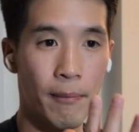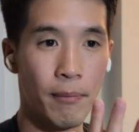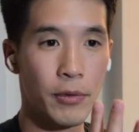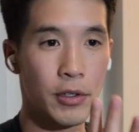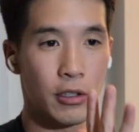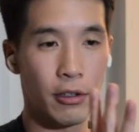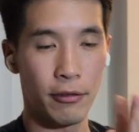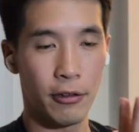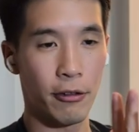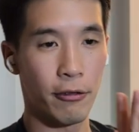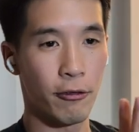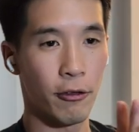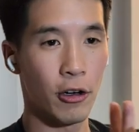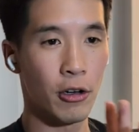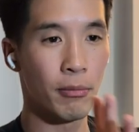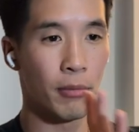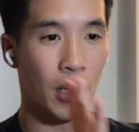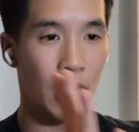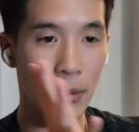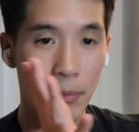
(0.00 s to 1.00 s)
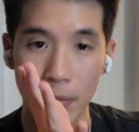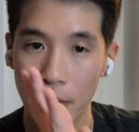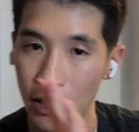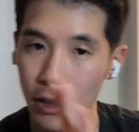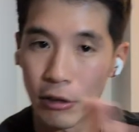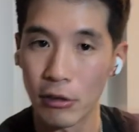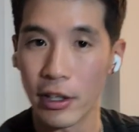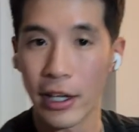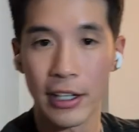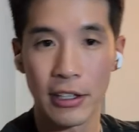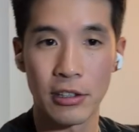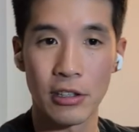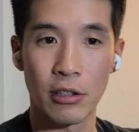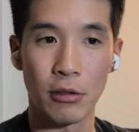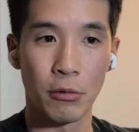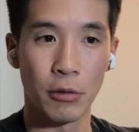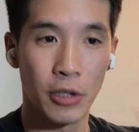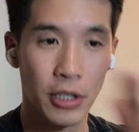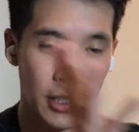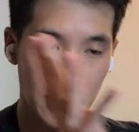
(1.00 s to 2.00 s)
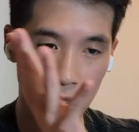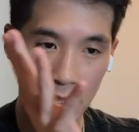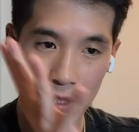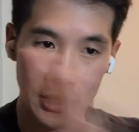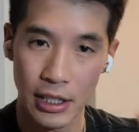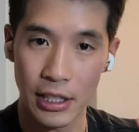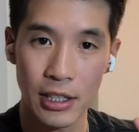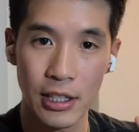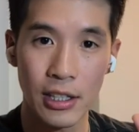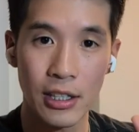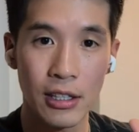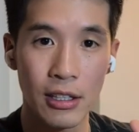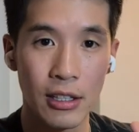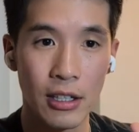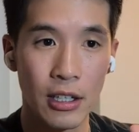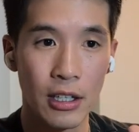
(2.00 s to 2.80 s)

So if you firm up, get your legs through it and stick it,